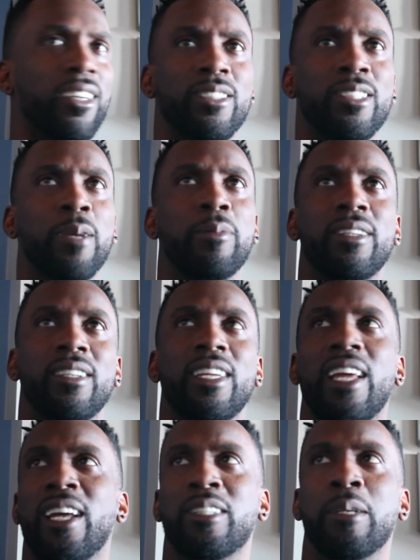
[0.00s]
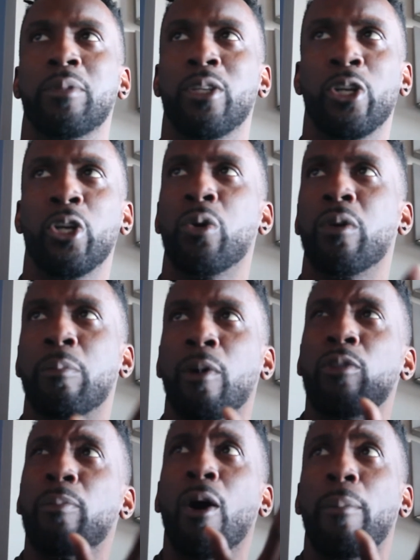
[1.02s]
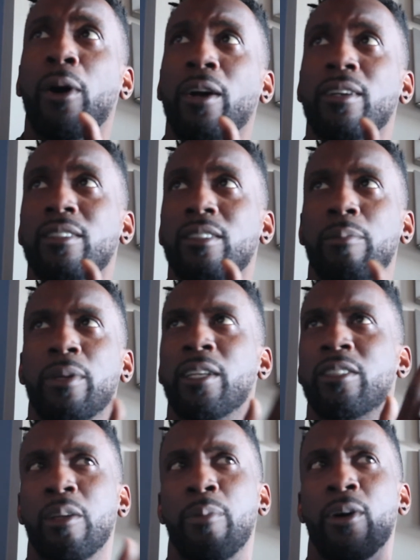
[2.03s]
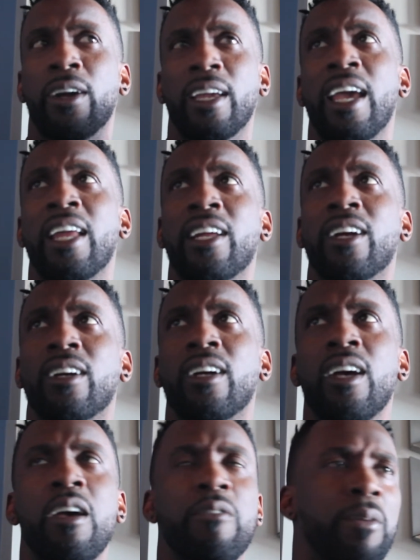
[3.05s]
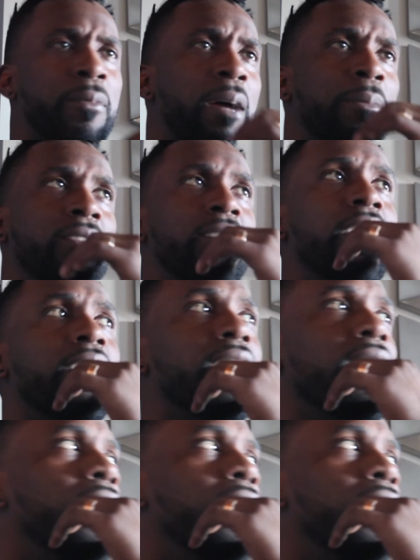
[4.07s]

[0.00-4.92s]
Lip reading: or something, he had something to do with both ballparks, PNC Park and here, if I'm not mistaken.